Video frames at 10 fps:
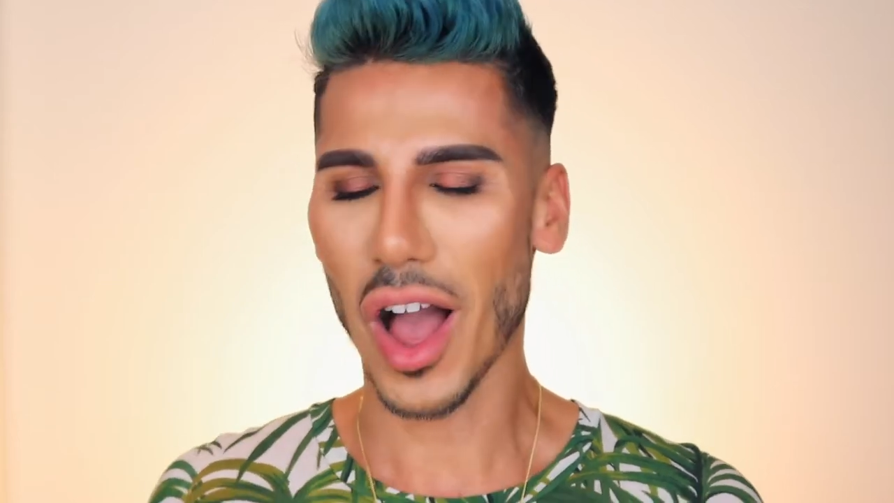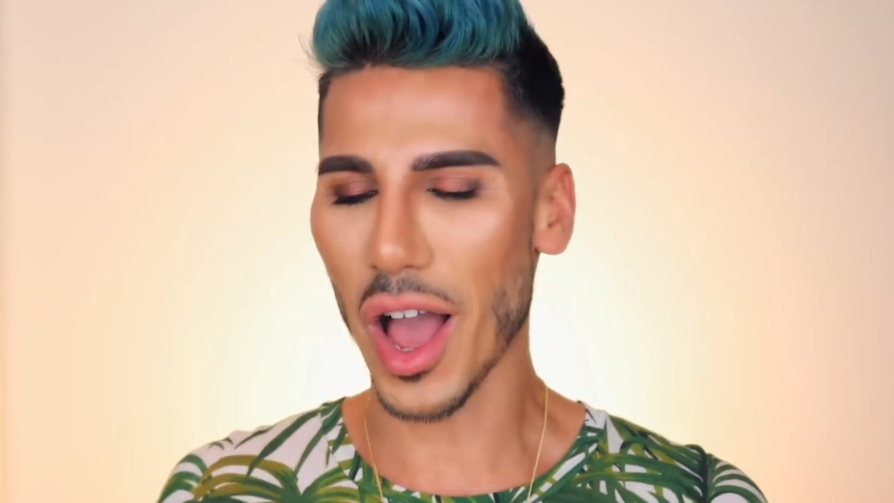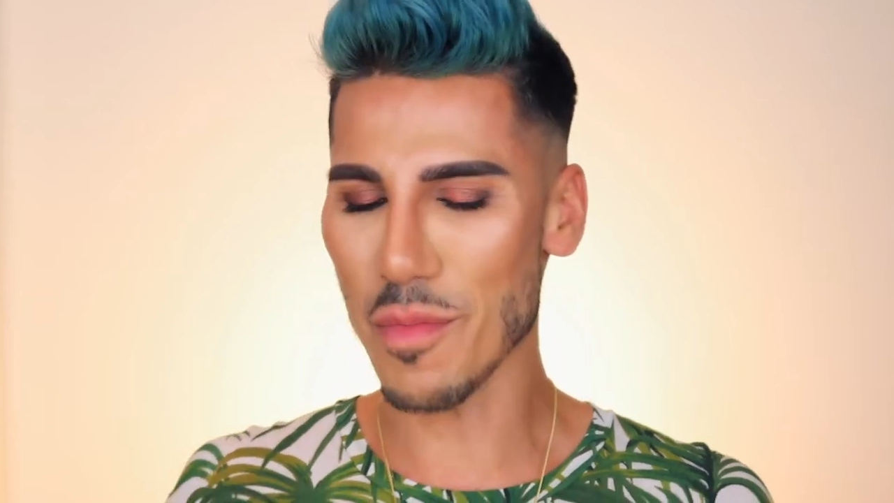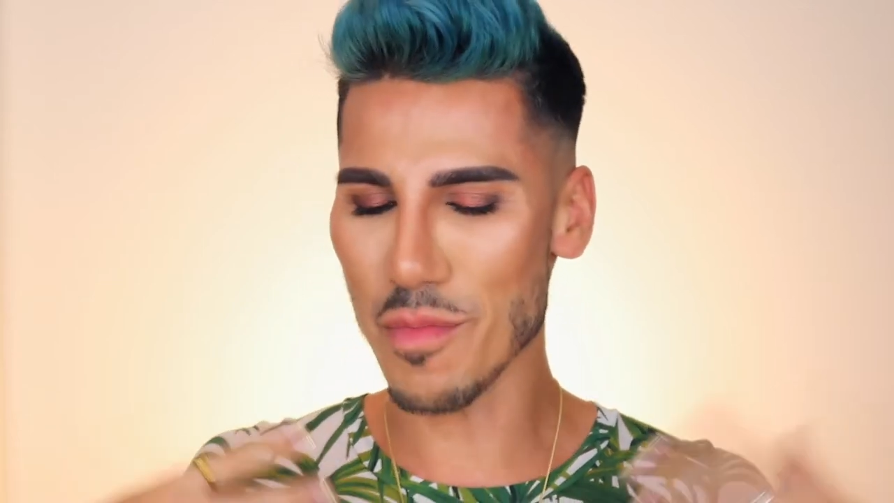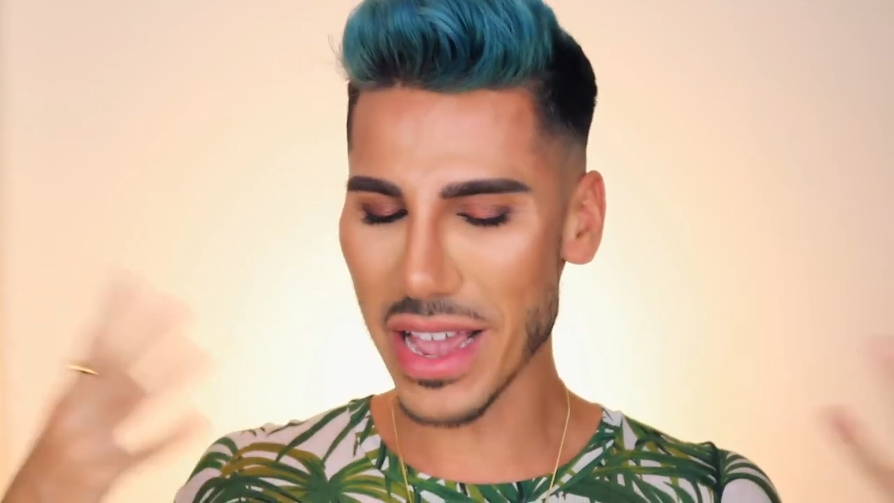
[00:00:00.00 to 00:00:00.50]

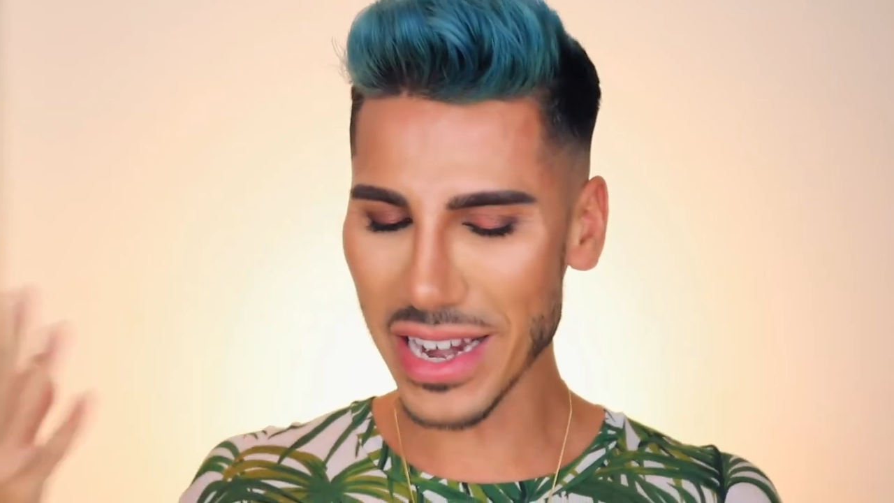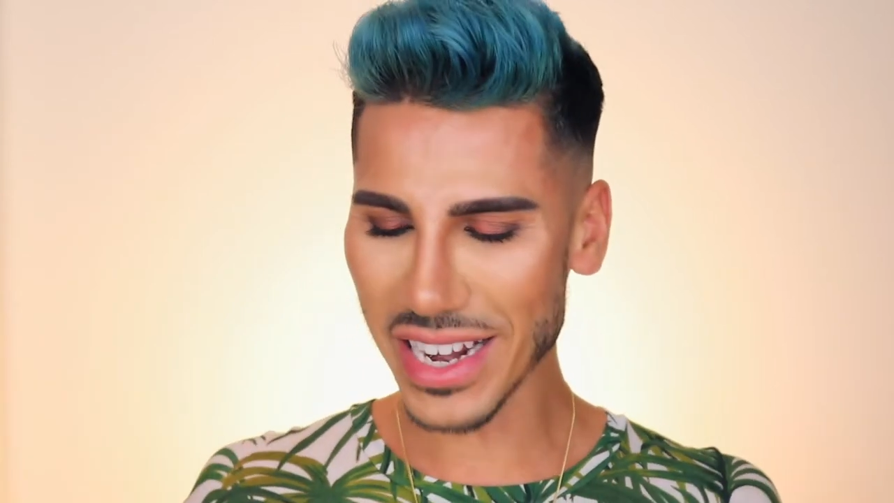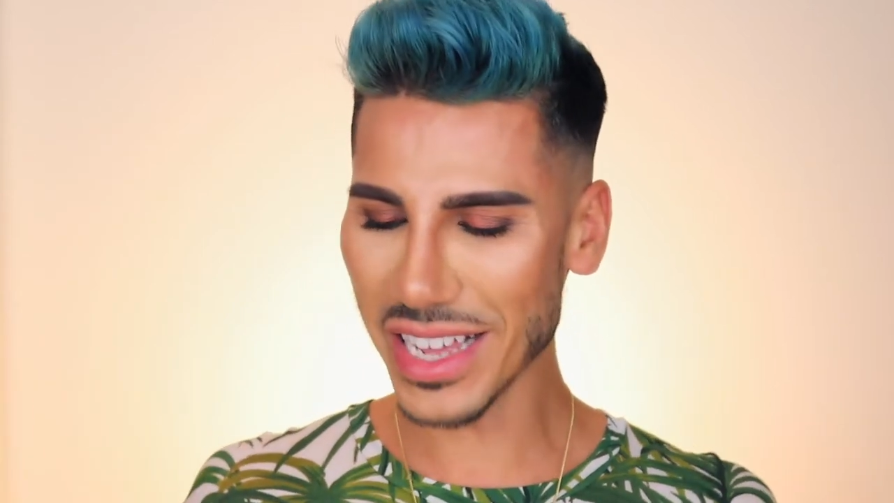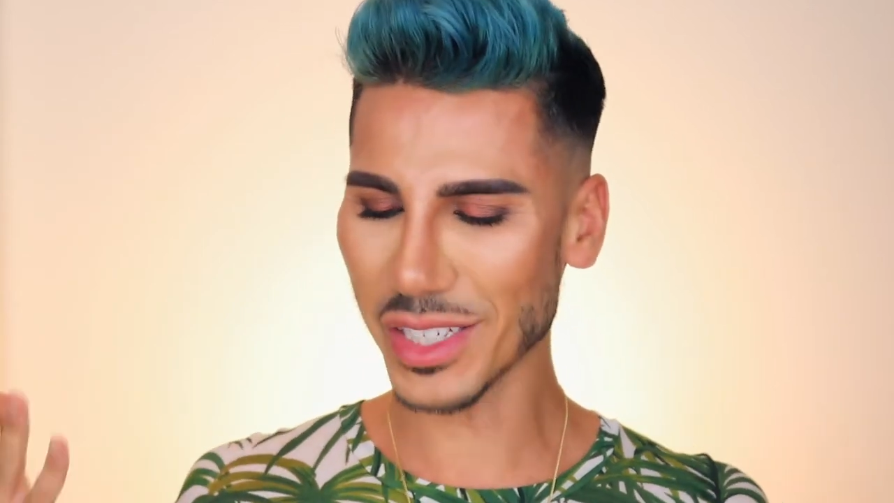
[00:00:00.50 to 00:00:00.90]
I mainly